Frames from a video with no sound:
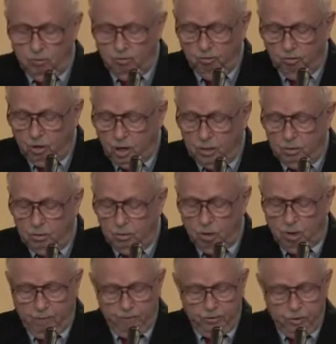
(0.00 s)
far too
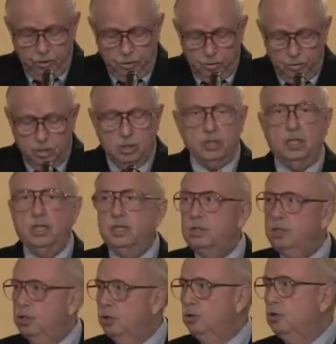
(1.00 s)
often used as an
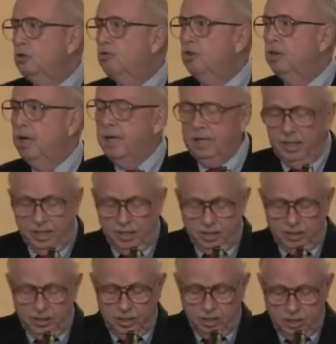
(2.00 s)
excuse for not
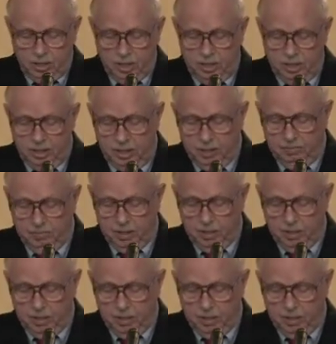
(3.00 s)
getting things done.